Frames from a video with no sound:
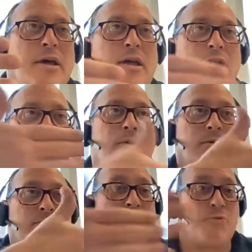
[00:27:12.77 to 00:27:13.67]

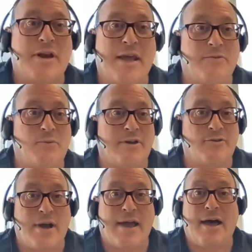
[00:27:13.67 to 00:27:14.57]
3 names we want
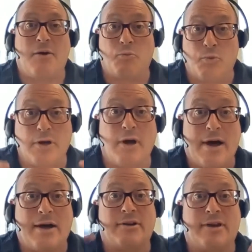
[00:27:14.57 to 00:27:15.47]
to try out, and we'll go
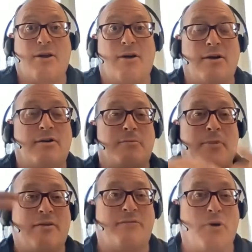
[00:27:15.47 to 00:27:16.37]
out and get all the
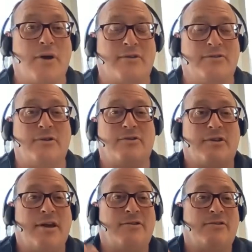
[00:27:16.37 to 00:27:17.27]
metaphoric
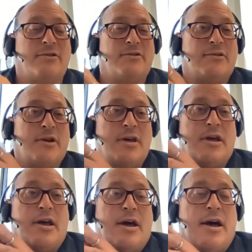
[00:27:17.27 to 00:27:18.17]
associations,
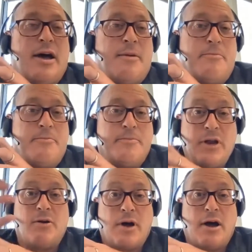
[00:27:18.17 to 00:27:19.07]

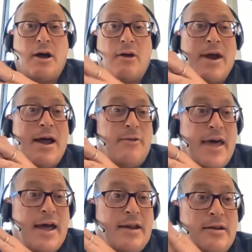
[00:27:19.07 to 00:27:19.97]
around
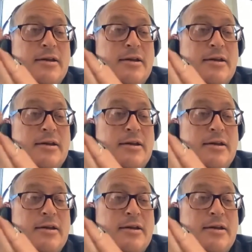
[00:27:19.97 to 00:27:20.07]
that